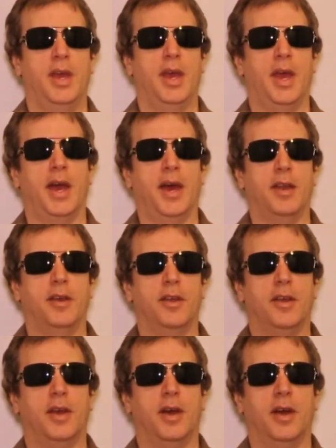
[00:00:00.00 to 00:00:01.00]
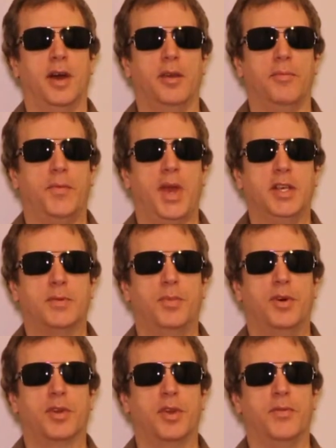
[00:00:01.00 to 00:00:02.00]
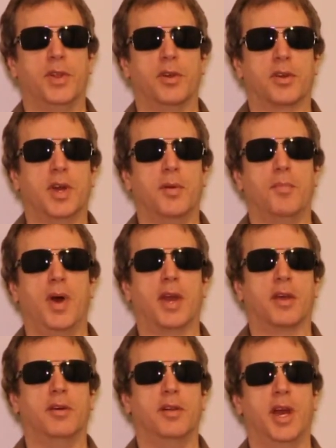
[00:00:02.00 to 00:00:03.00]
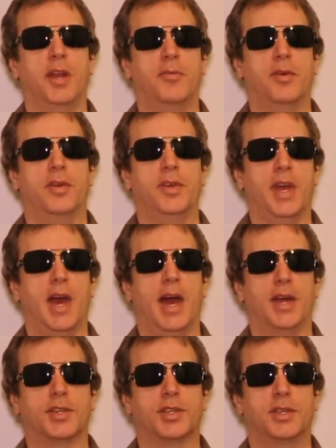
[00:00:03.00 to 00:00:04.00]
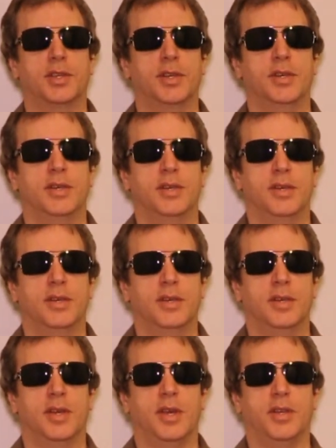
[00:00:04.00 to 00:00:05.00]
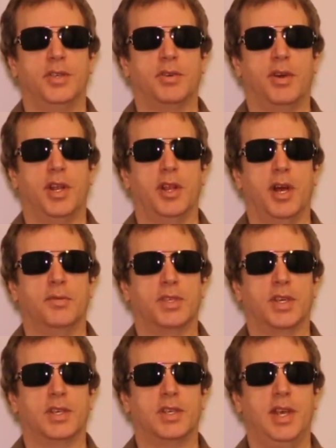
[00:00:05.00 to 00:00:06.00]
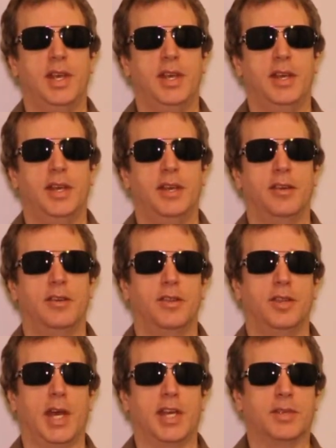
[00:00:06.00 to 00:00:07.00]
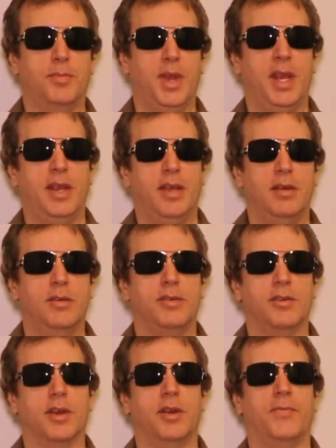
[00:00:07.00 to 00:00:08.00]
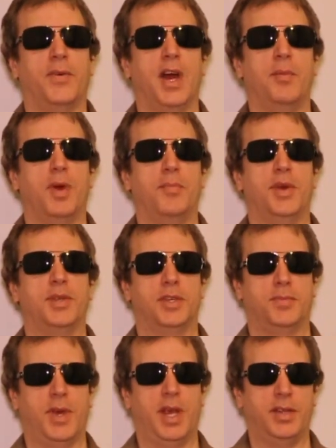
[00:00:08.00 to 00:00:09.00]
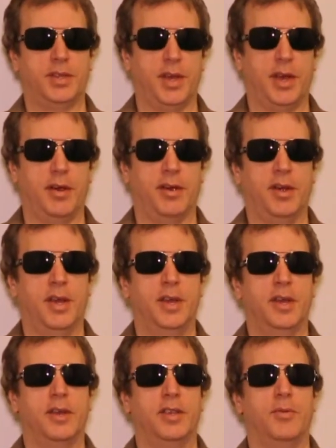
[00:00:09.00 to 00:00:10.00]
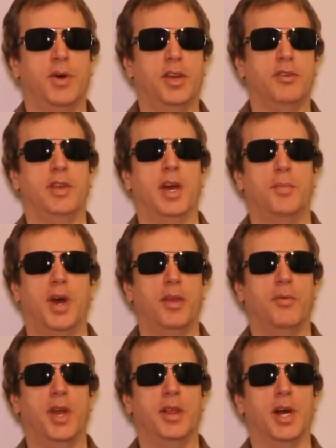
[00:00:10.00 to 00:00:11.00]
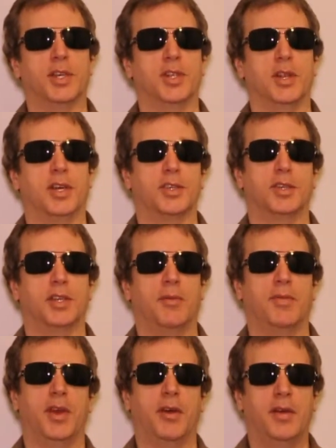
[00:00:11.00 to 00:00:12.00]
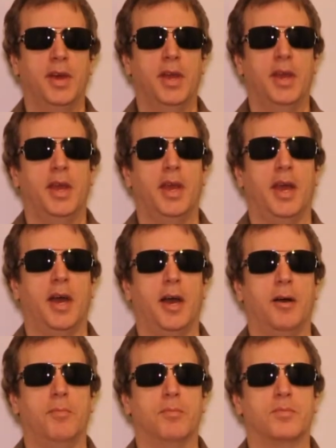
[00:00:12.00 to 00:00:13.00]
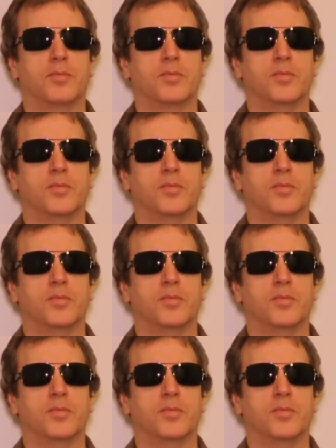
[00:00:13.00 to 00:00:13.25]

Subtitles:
and on Facebook, if you look up Michael Edward Enjoy, Love, Succeed, that's me. You're going to find my business page there. You want to do that, by the way. Lots and lots of stuff there. And